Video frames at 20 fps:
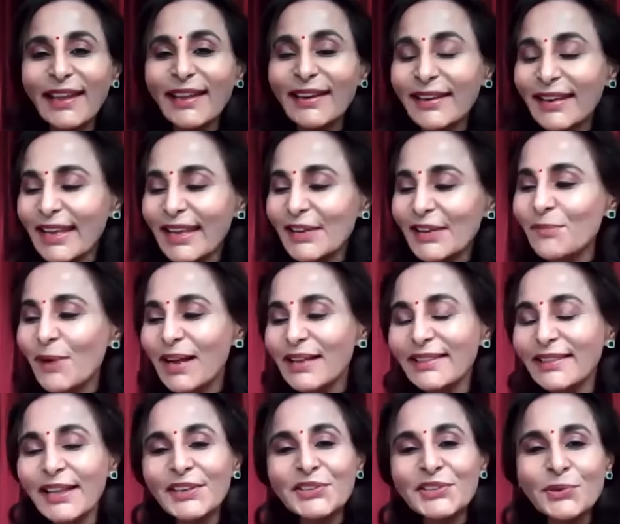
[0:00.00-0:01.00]
the
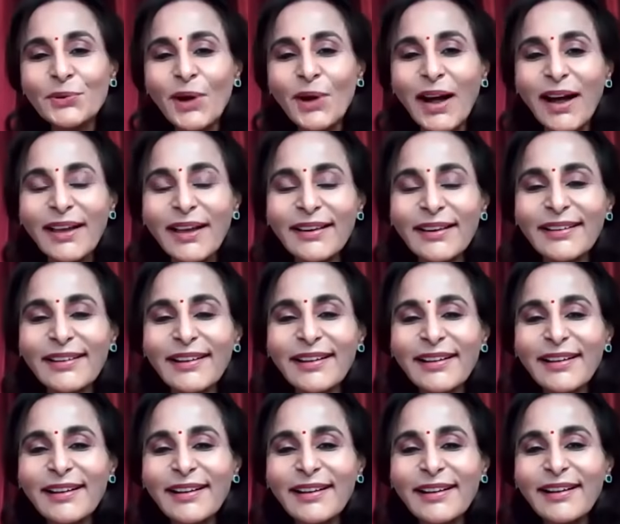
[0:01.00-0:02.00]
enigma that you are,
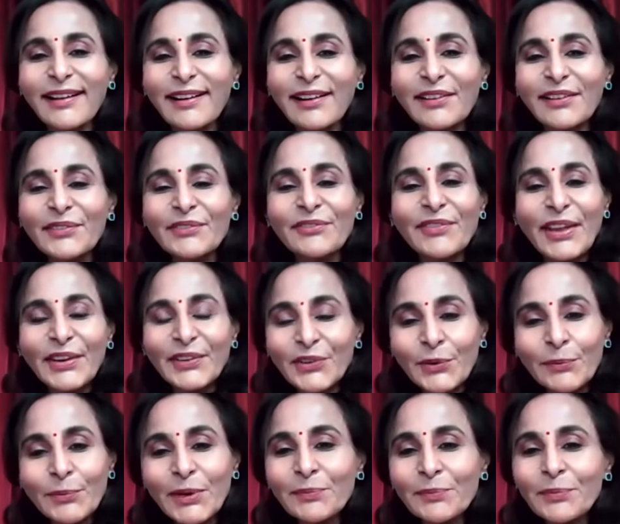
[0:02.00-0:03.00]

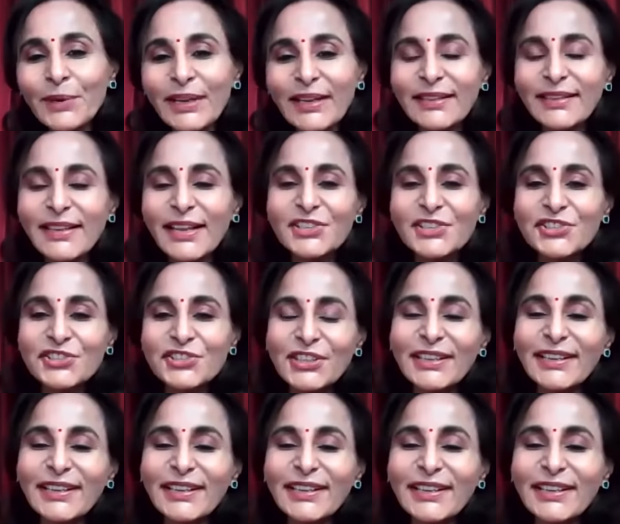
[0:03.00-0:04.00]
Venerable
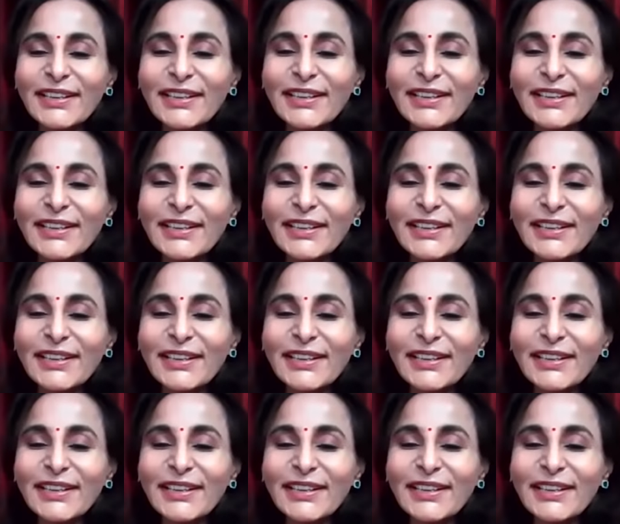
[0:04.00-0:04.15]
Priyadarshi?